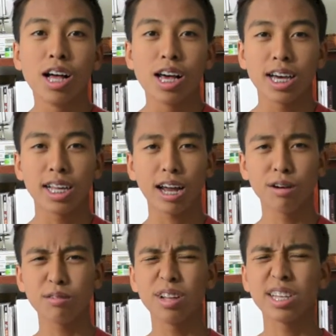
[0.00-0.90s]
And I
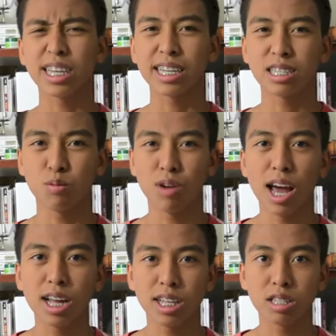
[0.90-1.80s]
don't really think it's a rant.